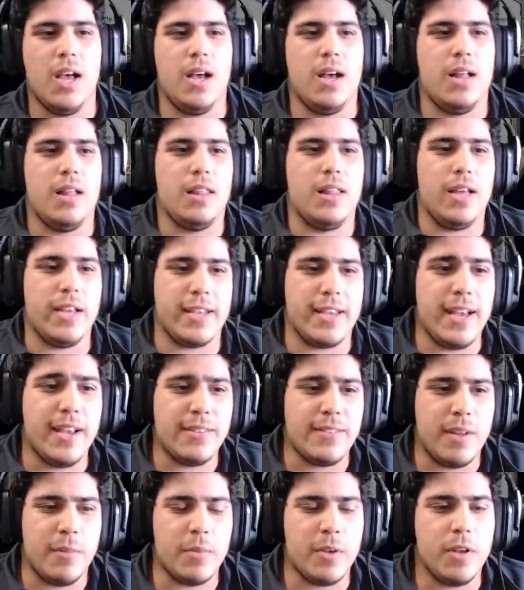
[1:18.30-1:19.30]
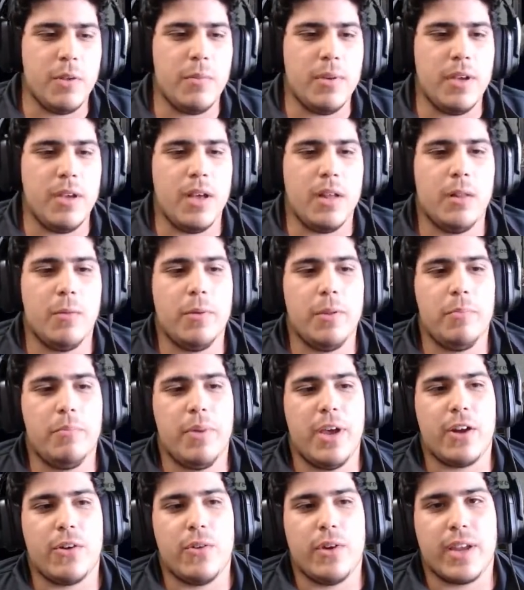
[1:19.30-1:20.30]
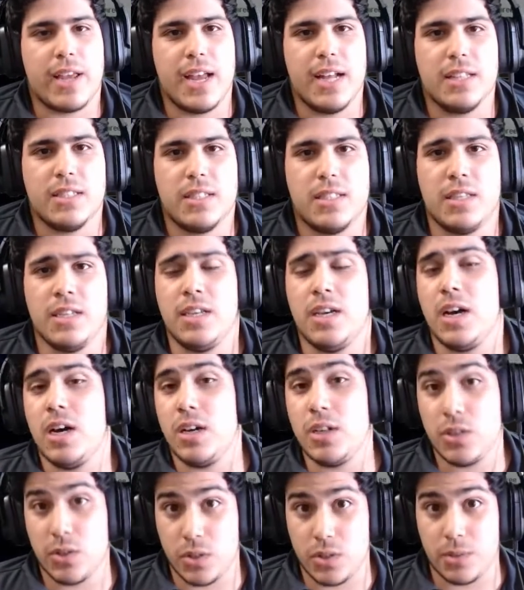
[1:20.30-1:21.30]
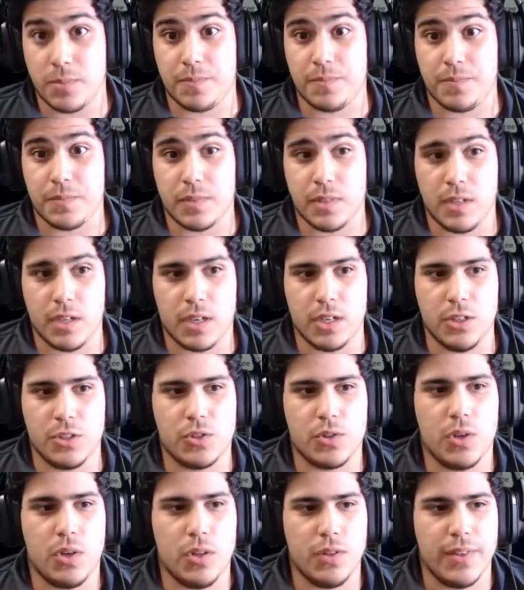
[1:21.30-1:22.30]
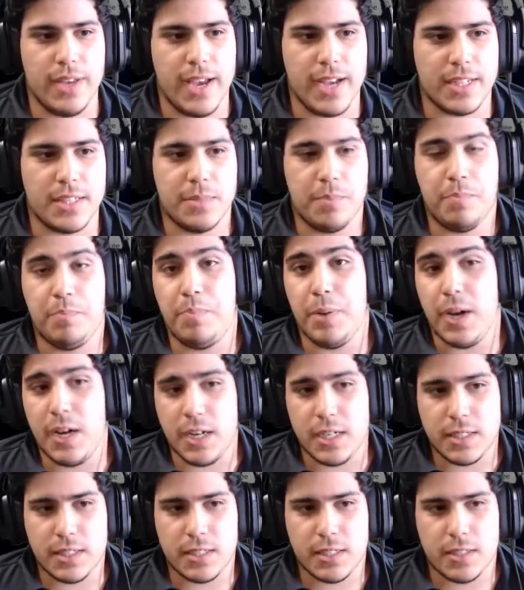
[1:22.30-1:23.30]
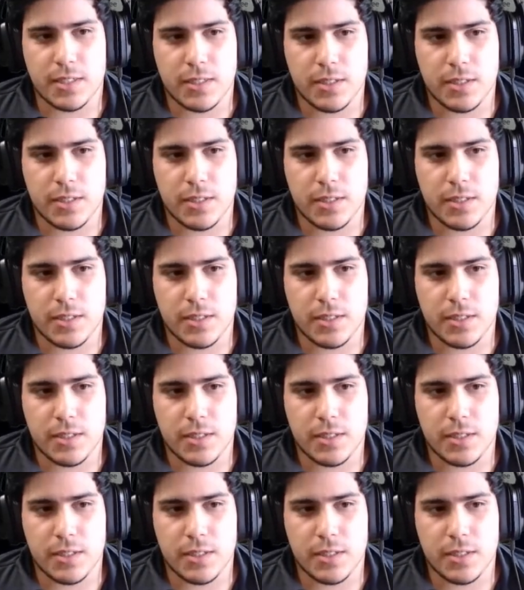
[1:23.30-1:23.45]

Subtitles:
like, yes, I'm gonna be a little bit better against the other control decks, but